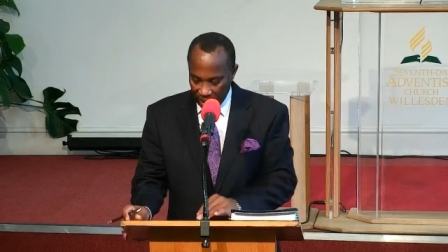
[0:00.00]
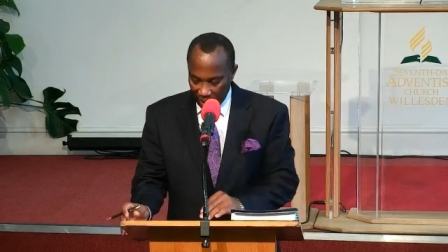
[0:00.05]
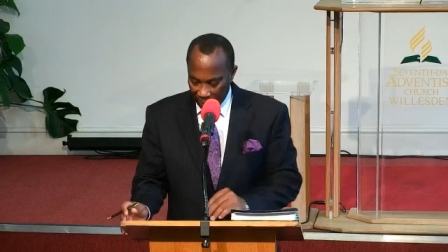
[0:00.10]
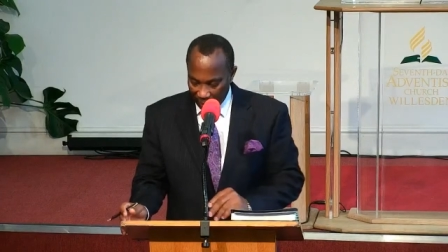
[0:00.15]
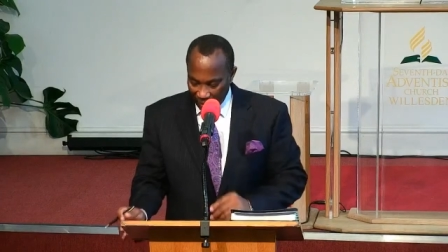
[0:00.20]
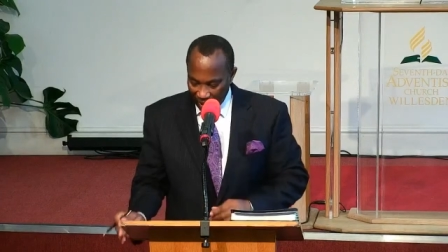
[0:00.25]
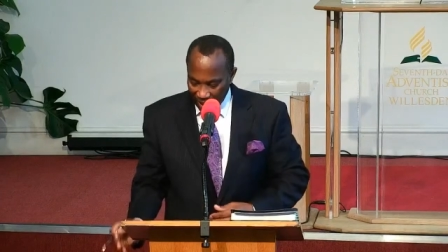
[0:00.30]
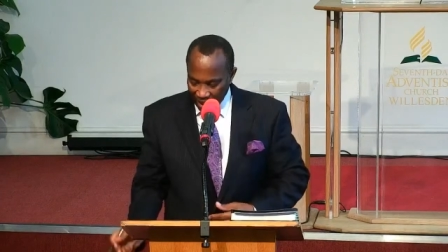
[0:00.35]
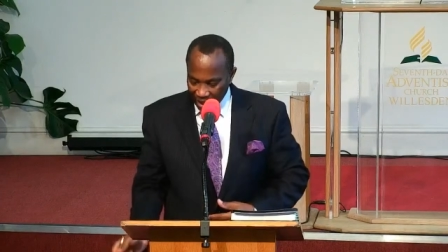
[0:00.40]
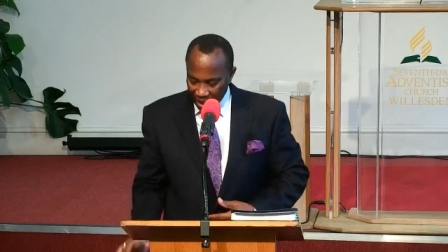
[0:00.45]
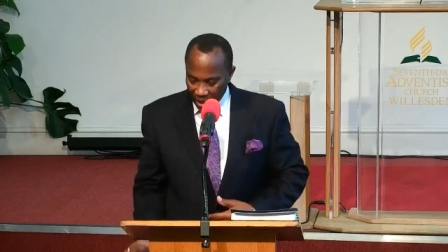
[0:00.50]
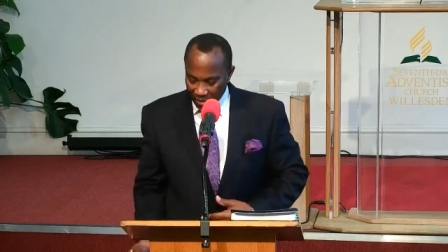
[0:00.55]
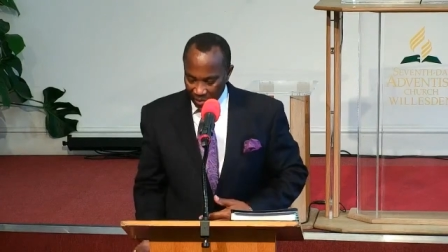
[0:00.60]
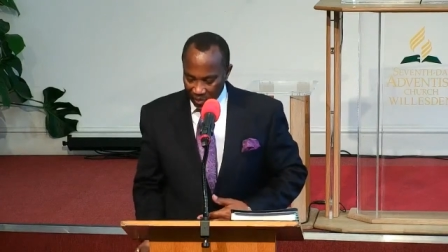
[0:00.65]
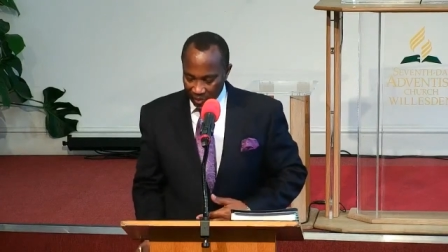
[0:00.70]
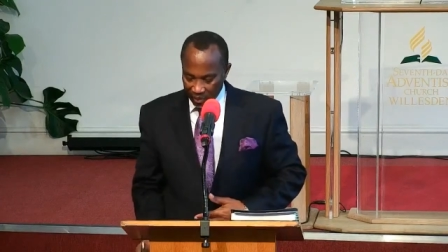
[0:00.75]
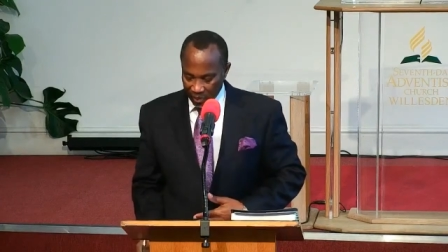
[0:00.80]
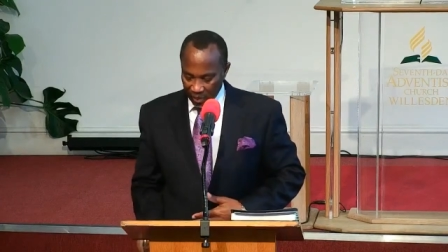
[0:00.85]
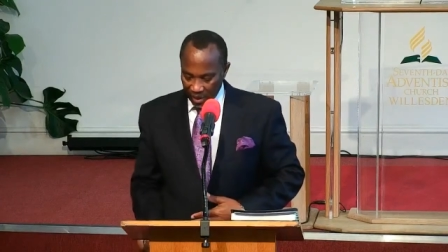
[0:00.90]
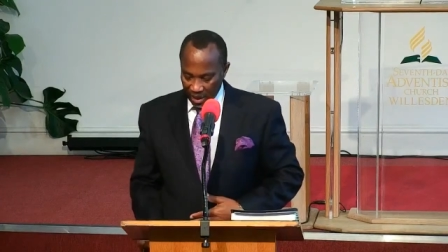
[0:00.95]

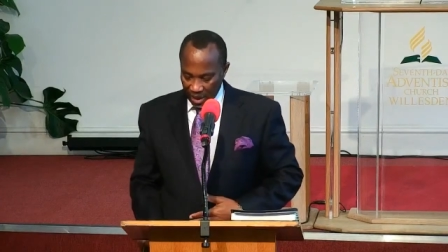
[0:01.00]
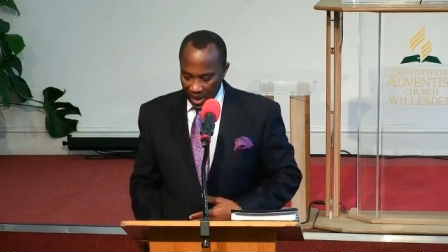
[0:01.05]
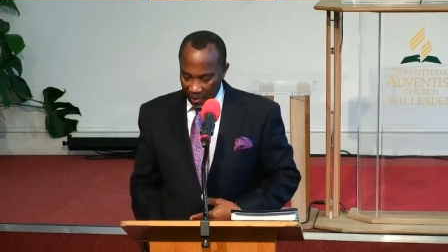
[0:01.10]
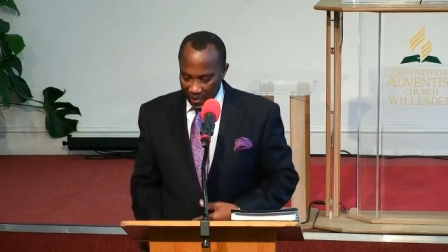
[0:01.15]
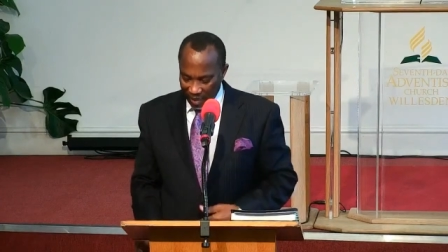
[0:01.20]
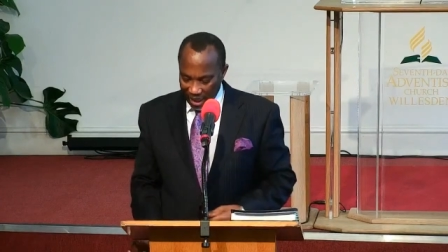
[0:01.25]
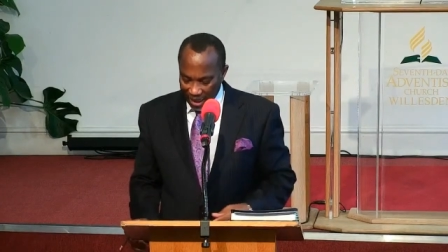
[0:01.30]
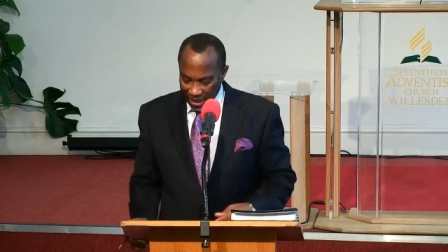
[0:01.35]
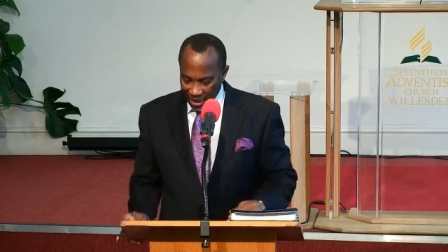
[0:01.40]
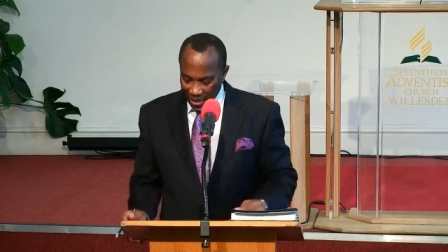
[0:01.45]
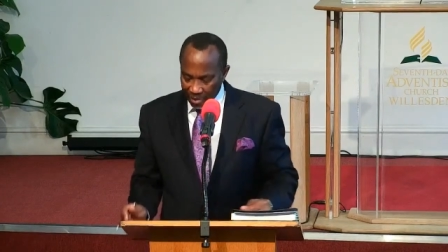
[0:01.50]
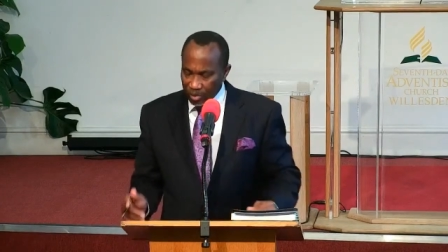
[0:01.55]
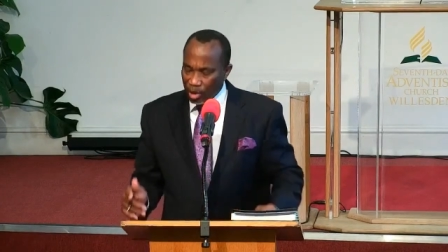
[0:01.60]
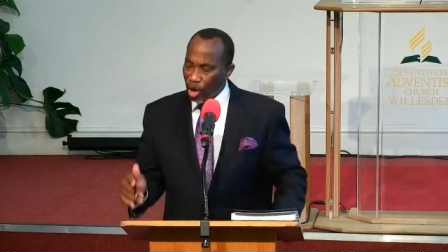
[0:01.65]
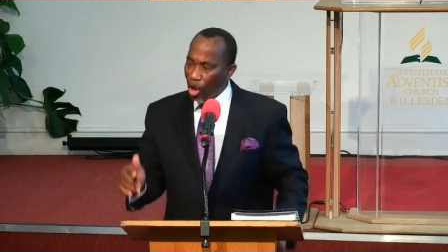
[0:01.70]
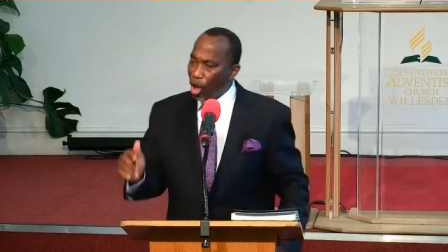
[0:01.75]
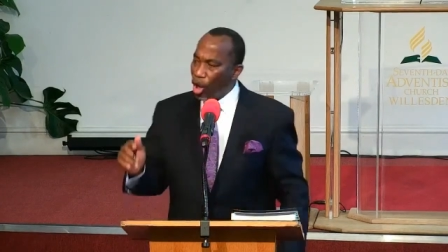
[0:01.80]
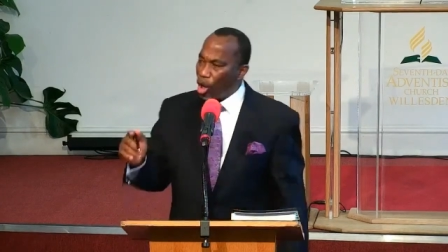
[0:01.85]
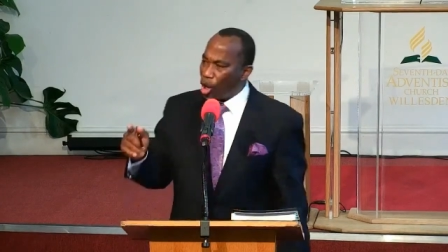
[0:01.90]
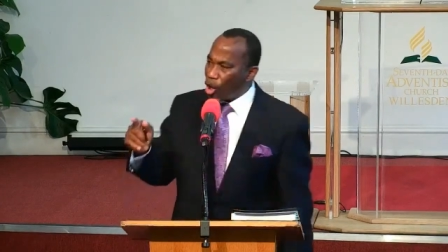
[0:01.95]
Balaam
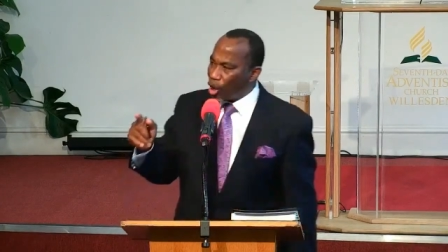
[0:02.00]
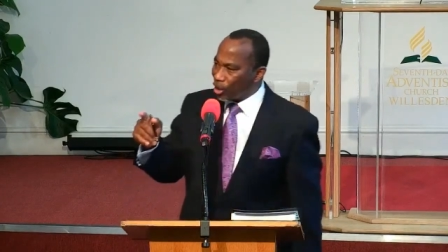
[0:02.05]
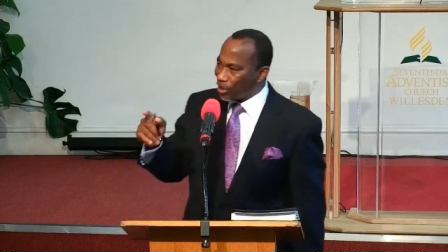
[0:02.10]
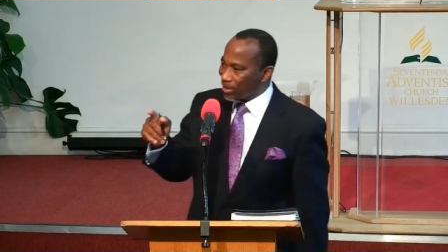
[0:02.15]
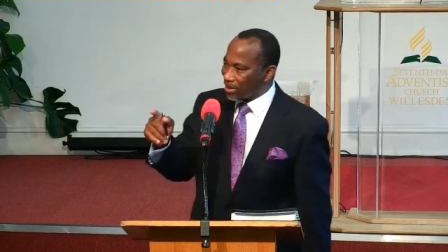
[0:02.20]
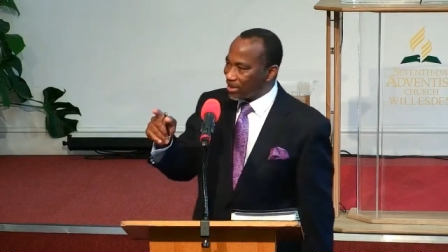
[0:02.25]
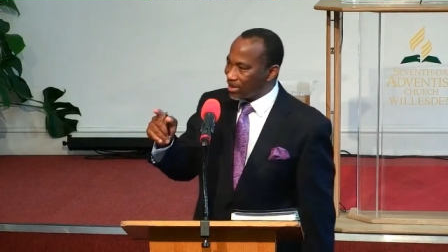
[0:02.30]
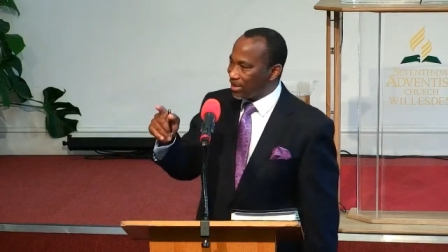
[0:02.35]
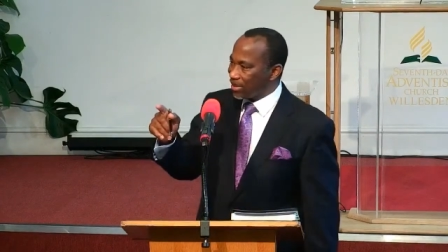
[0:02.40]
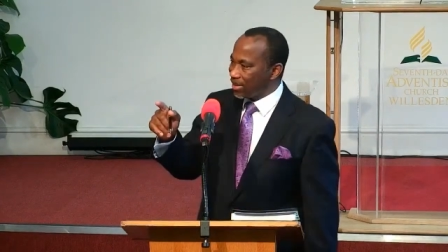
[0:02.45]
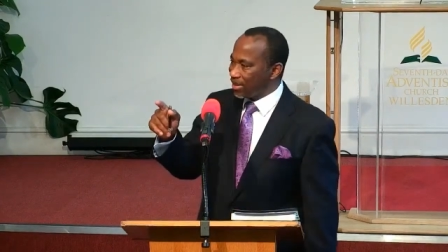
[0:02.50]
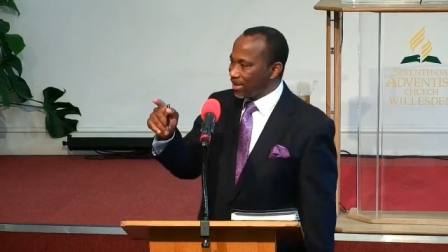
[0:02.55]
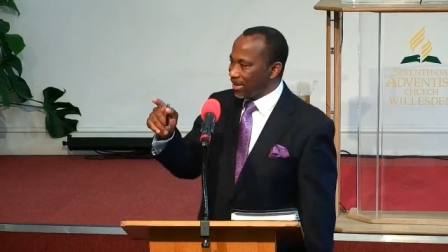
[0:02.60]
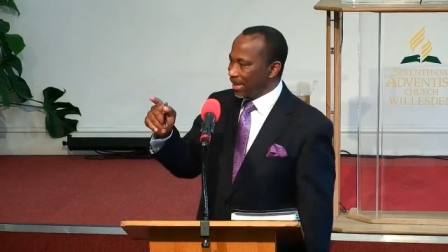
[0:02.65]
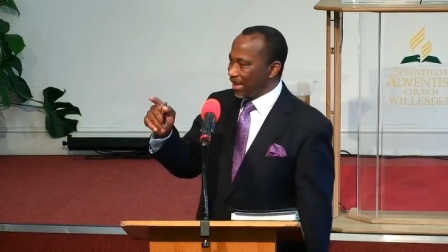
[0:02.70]
caused